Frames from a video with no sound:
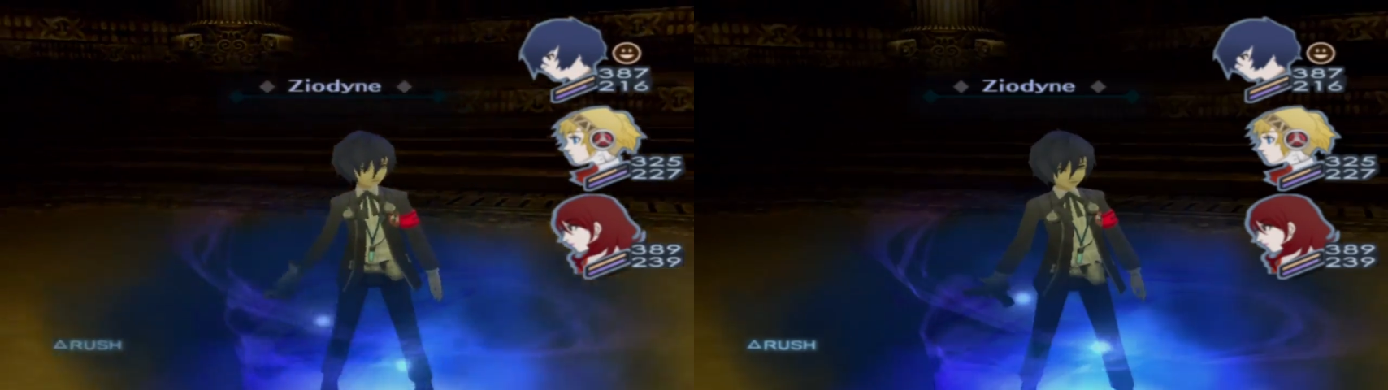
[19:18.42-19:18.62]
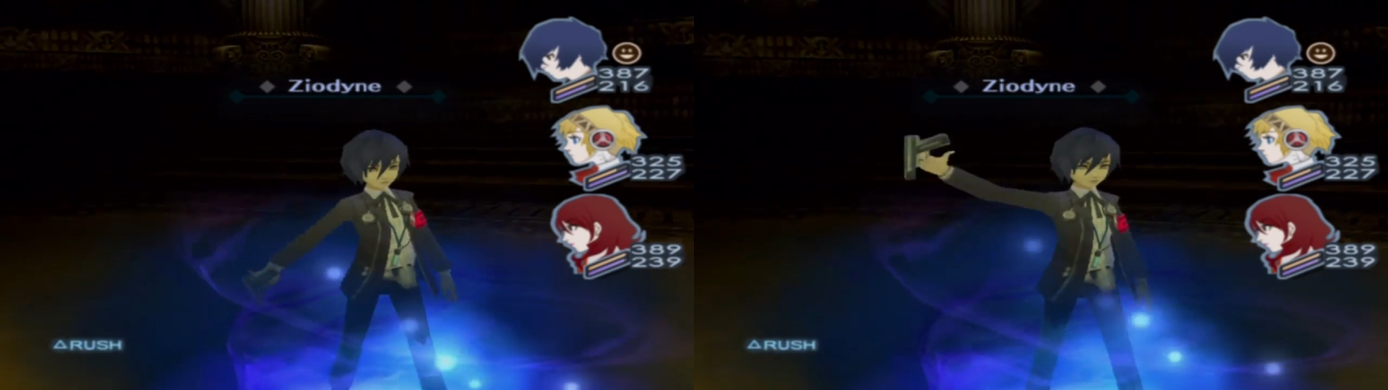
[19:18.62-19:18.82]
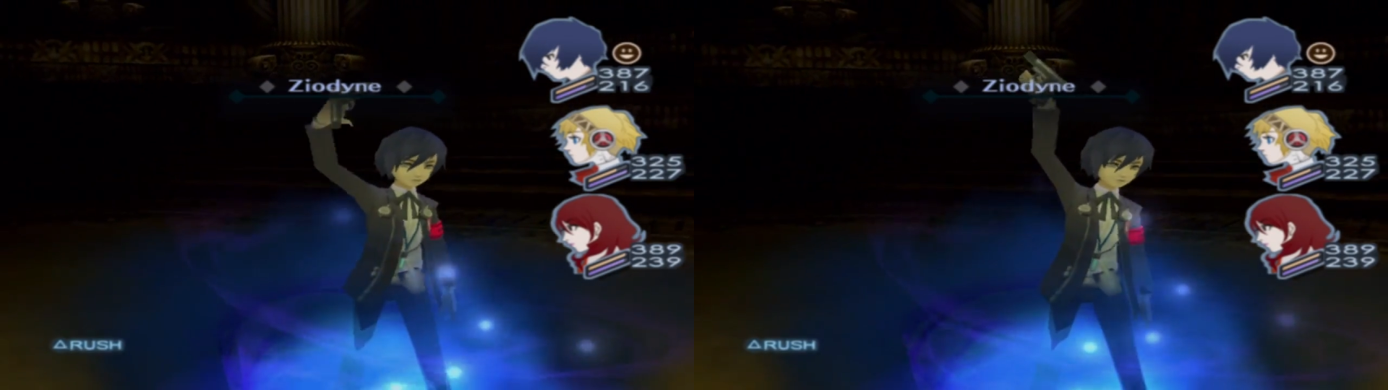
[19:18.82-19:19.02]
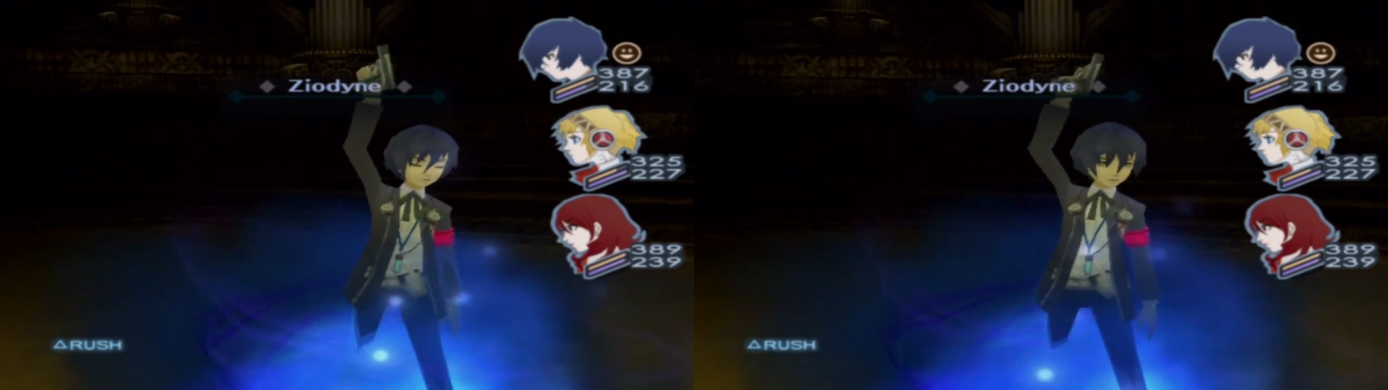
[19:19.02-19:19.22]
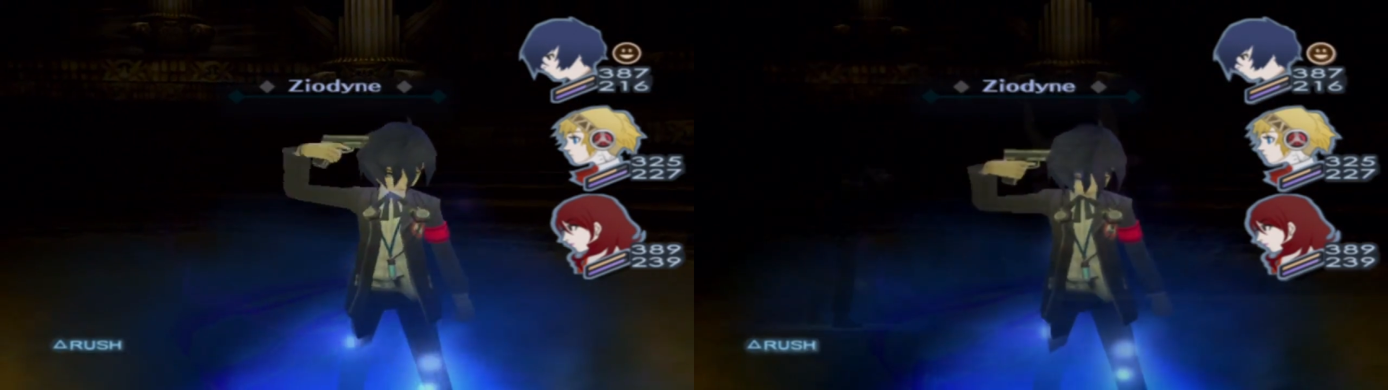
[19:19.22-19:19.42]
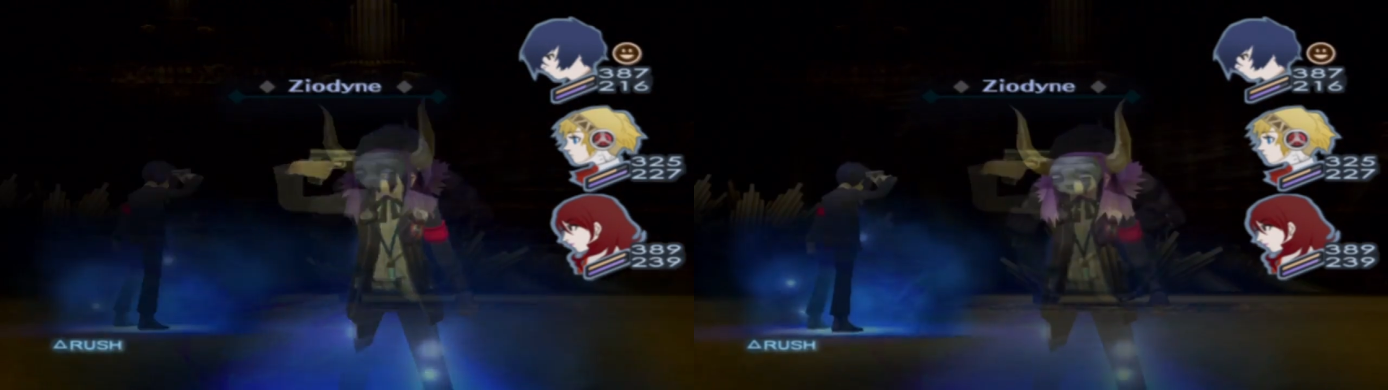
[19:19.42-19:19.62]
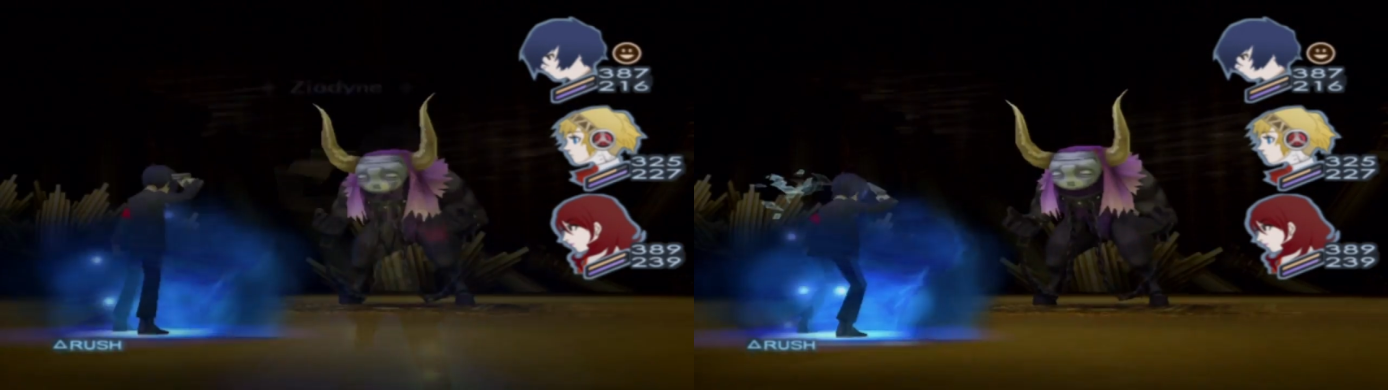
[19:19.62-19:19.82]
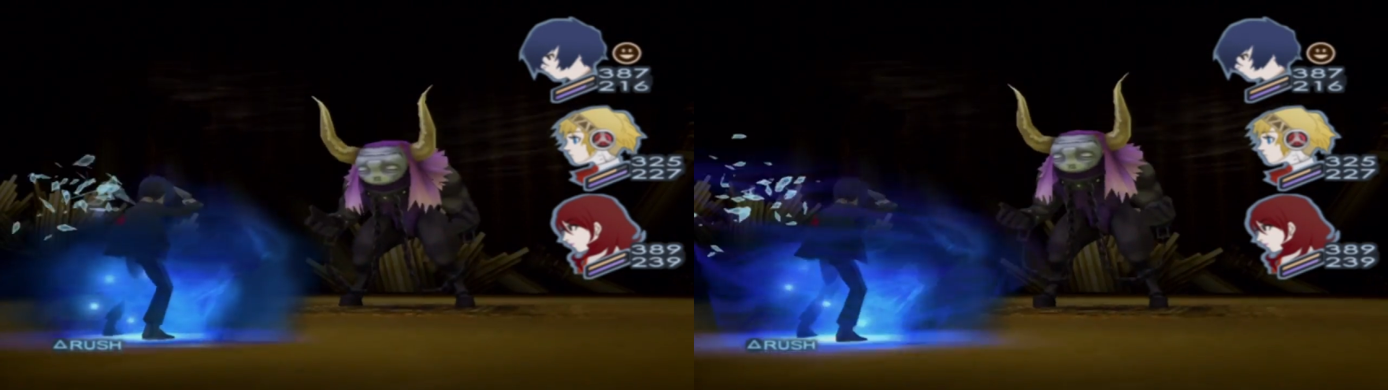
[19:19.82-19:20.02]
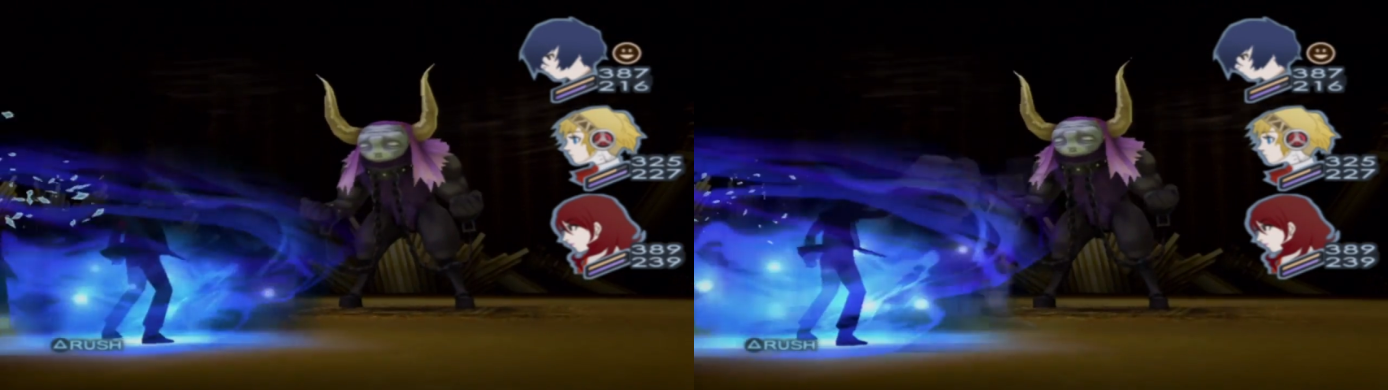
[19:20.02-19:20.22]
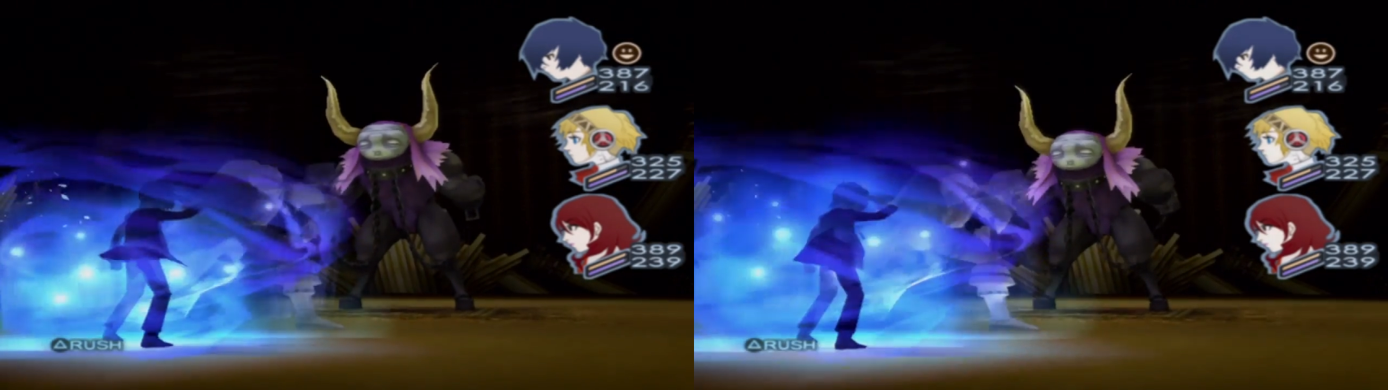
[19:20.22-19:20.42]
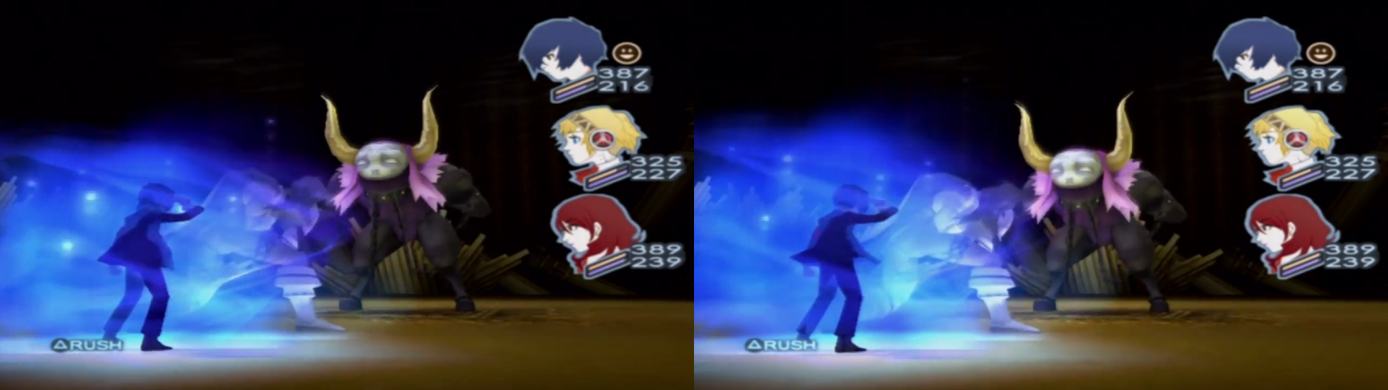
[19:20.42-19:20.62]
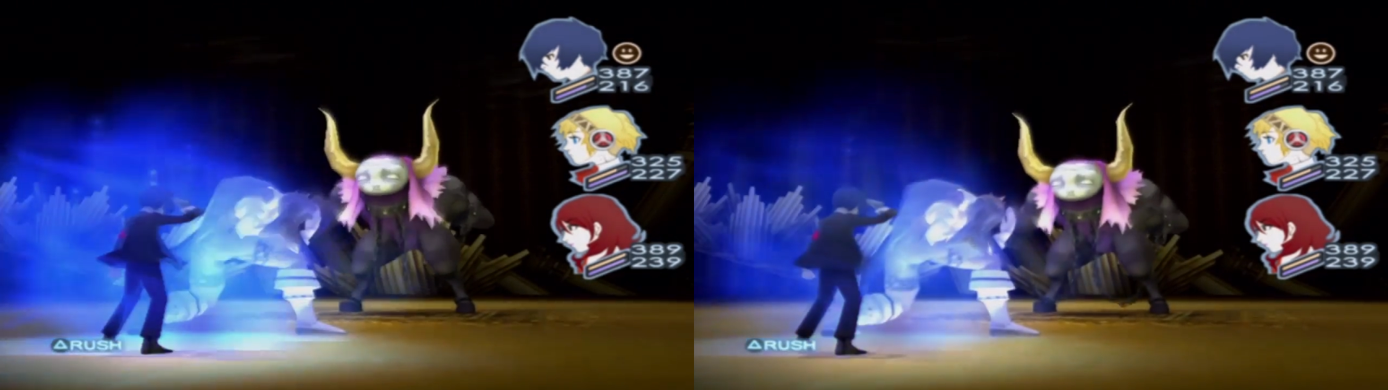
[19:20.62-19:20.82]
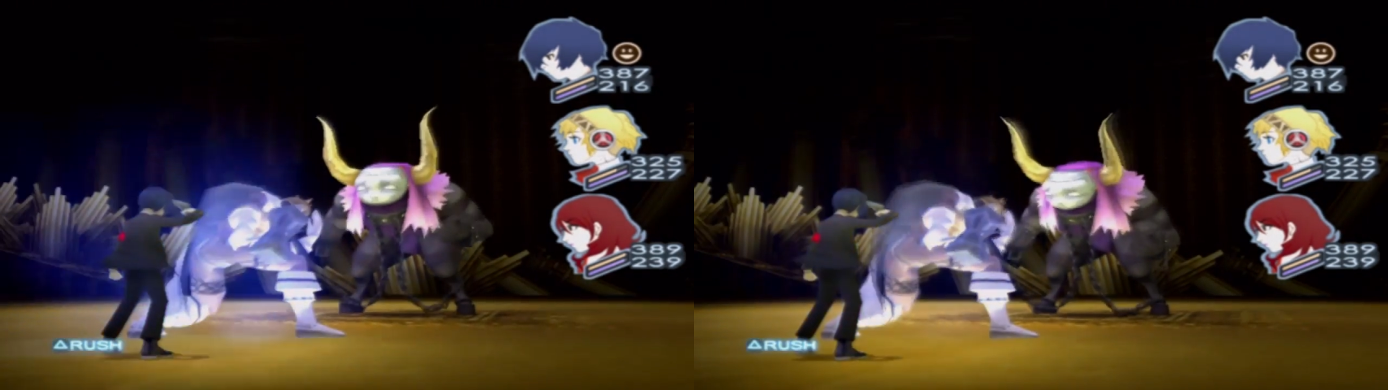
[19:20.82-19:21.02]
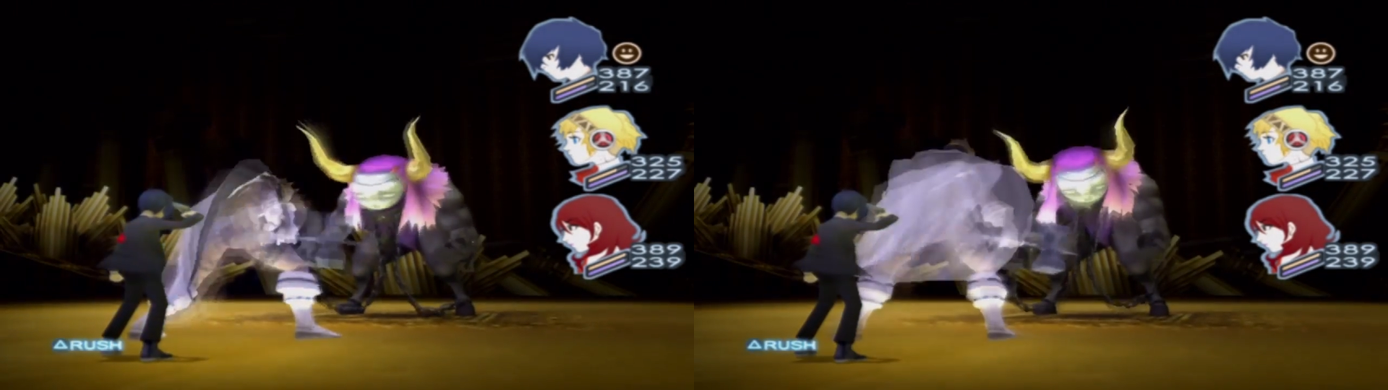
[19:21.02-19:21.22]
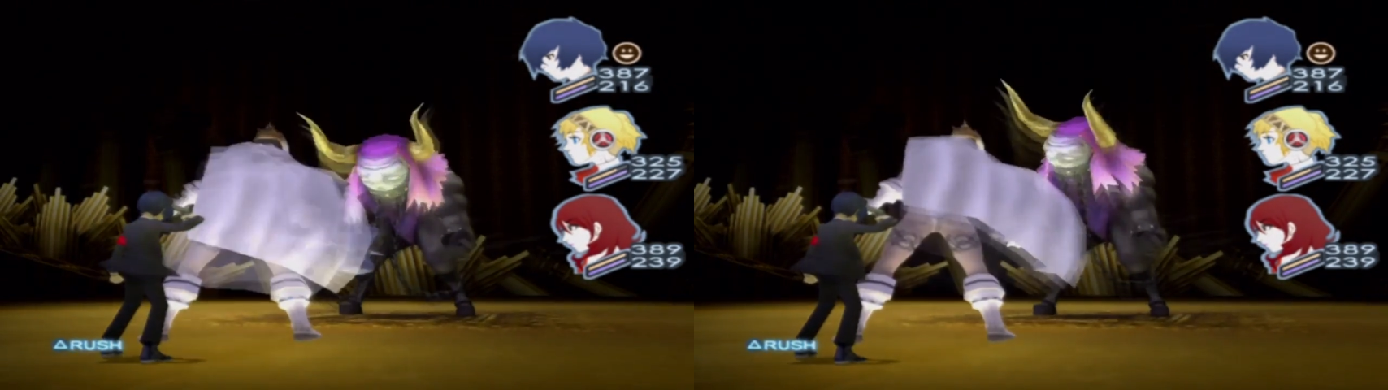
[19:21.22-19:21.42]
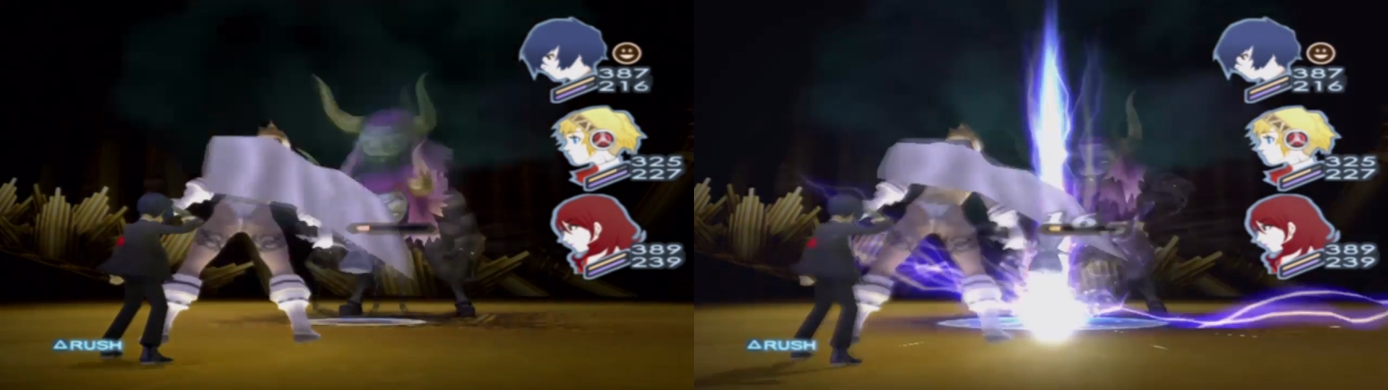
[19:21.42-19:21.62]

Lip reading: (no speaker visible)